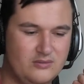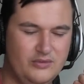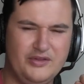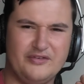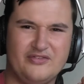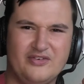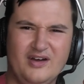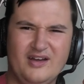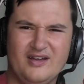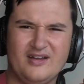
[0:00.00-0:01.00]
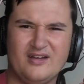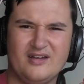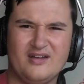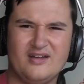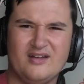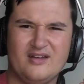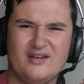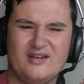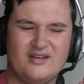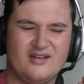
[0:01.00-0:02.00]
What the fuck?
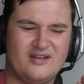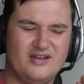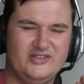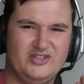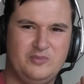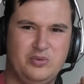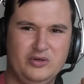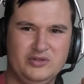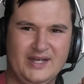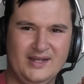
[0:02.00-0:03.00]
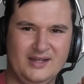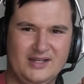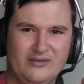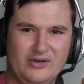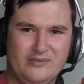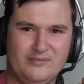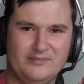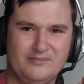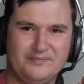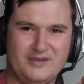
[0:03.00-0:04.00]
She's putting nettle into a,
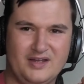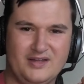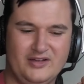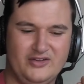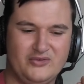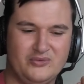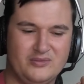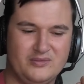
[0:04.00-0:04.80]
and then she's